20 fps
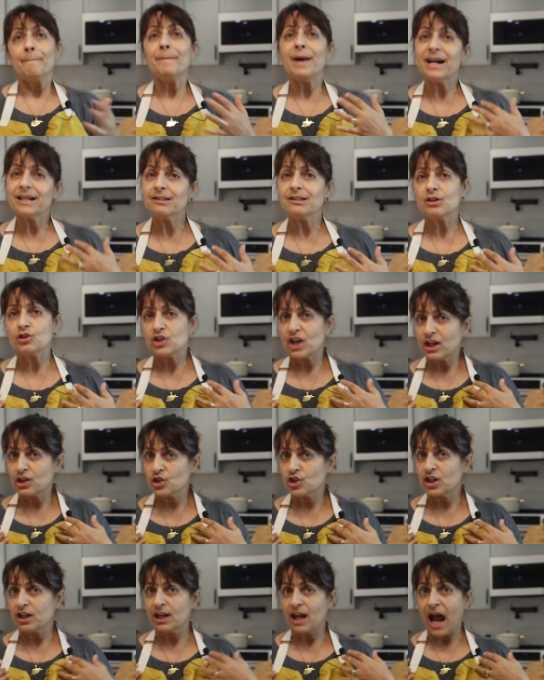My
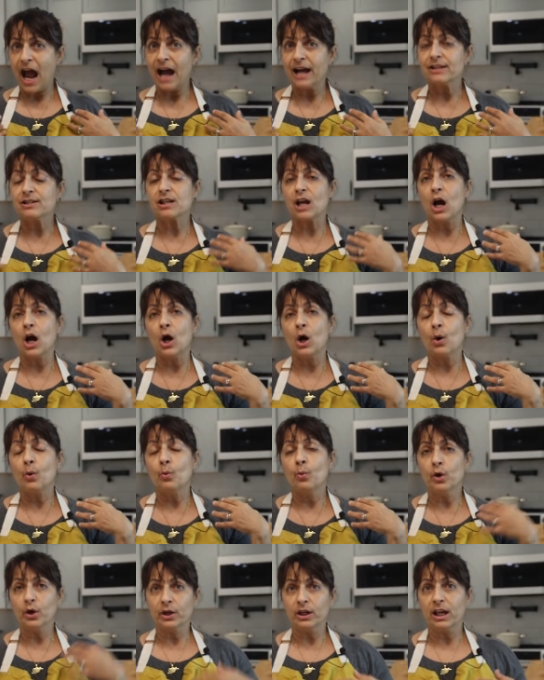suggestion as a
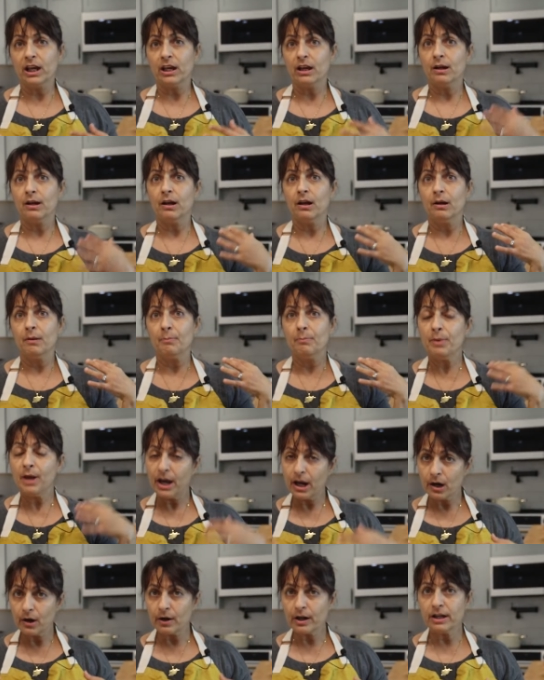working
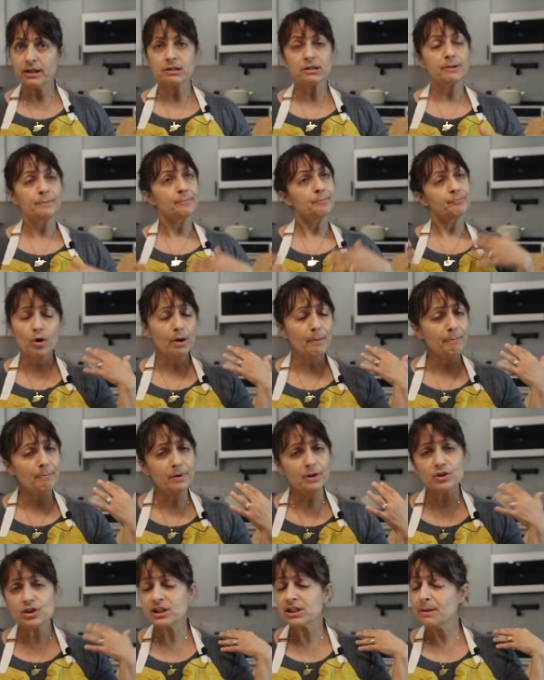parent or a,
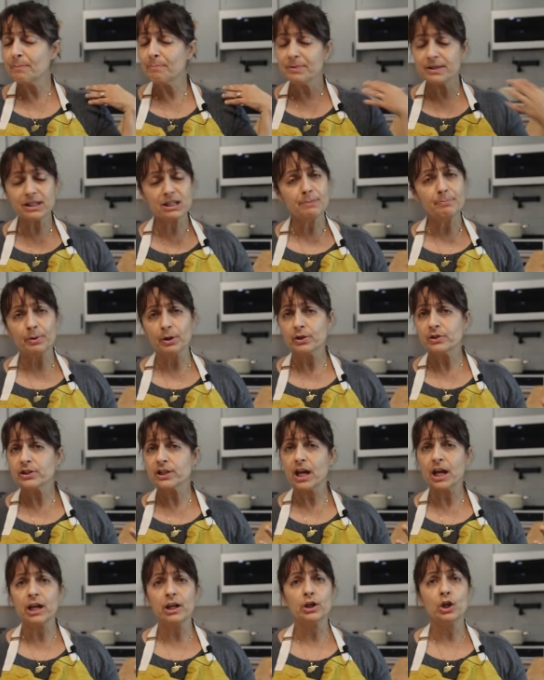just a busy
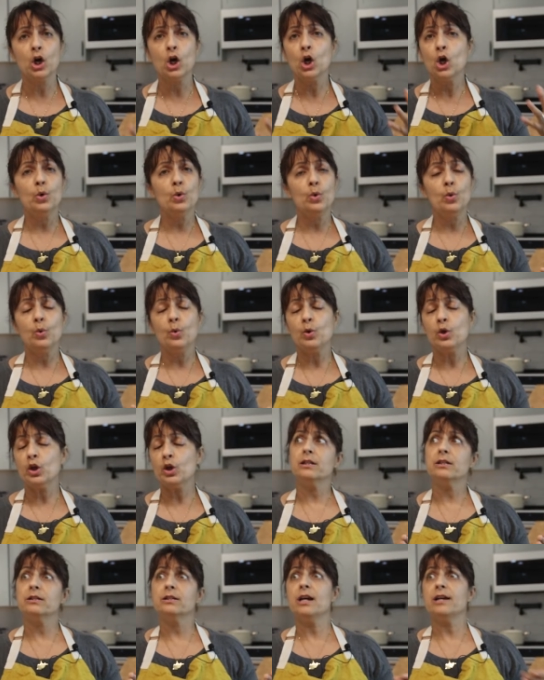person who
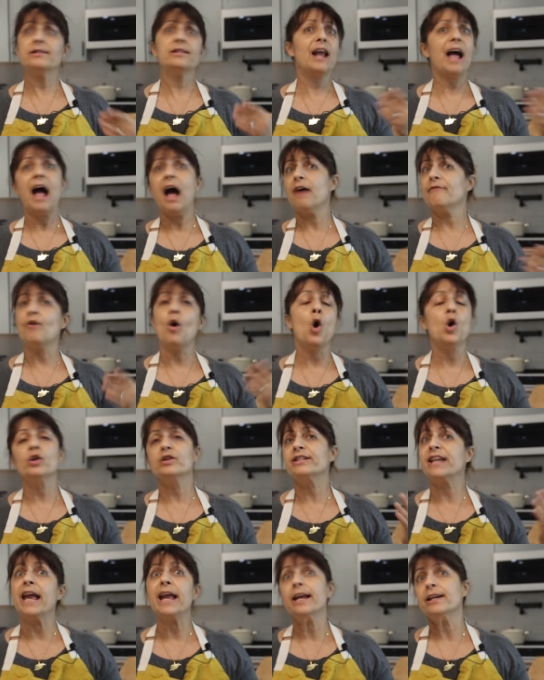doesn't have
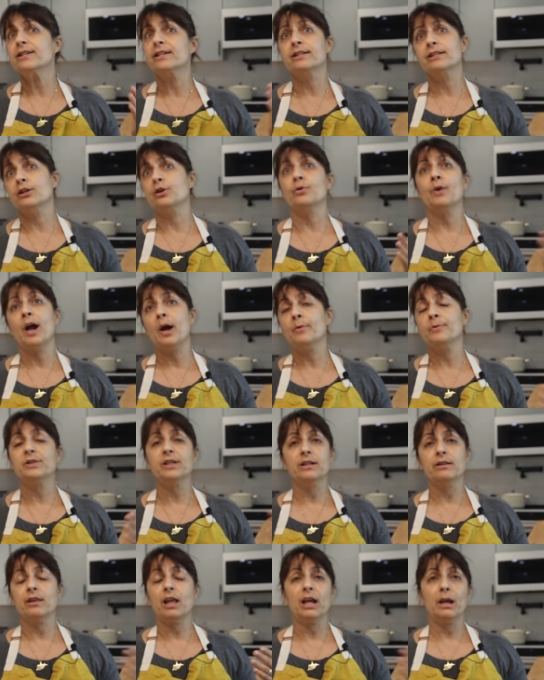all day to sit
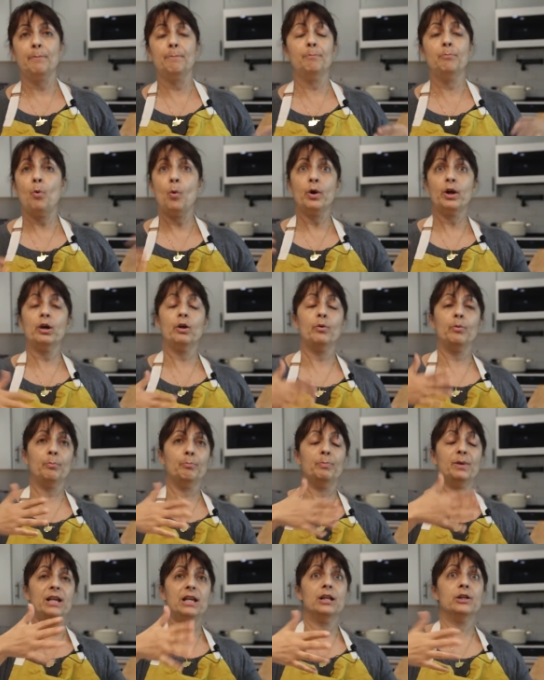around and like boil
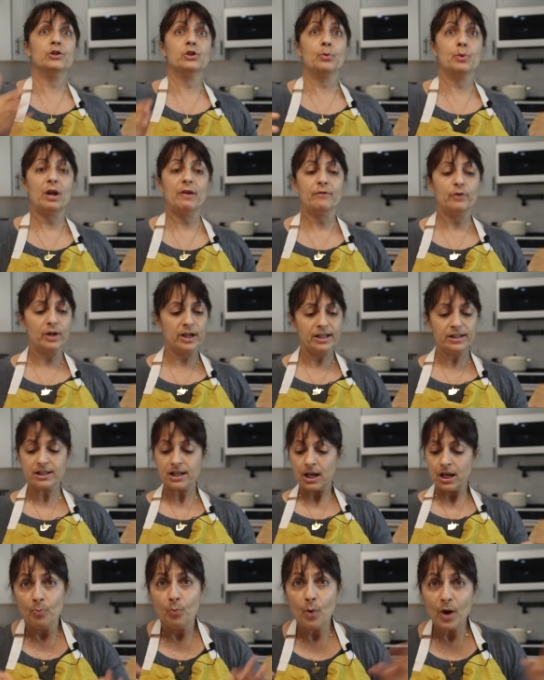beans or whatever
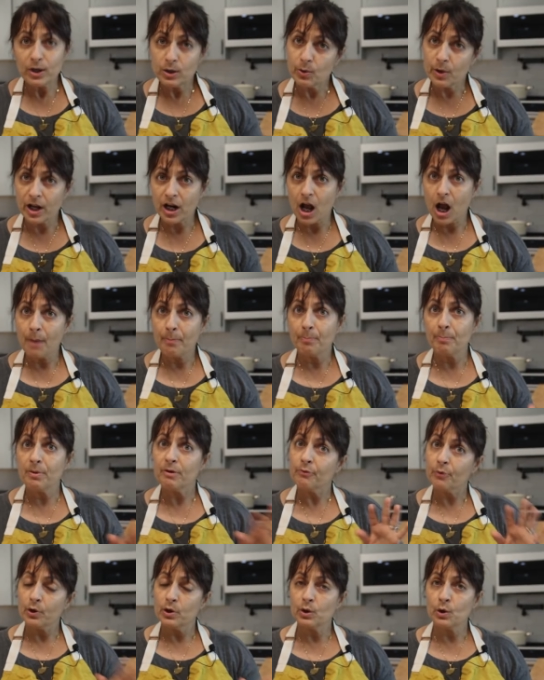is, when you get up,
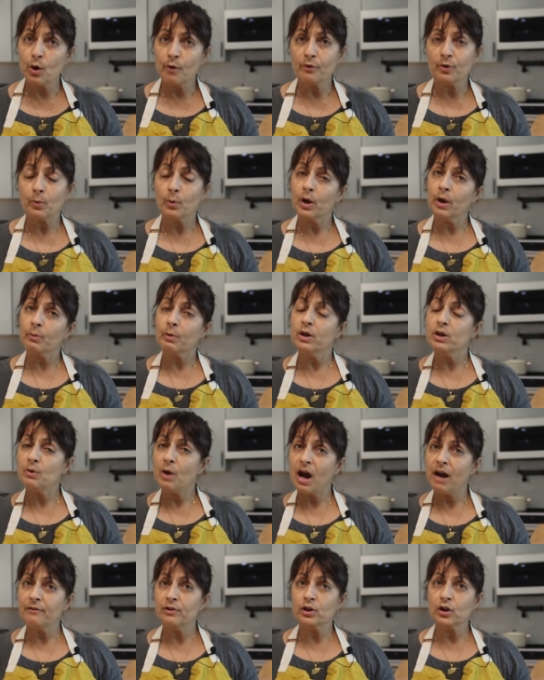before you go for work, when
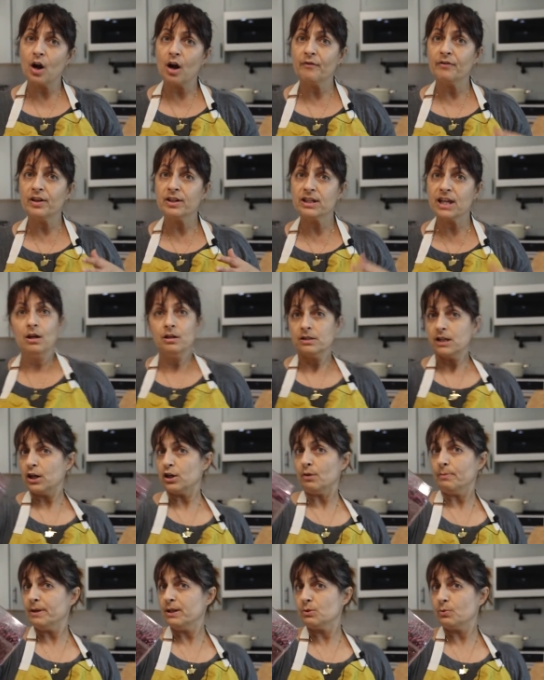you have your coffee,
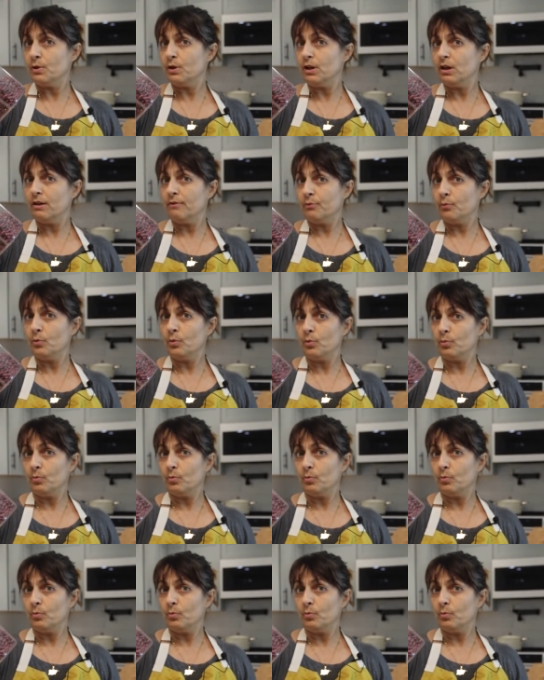take your beans when, if,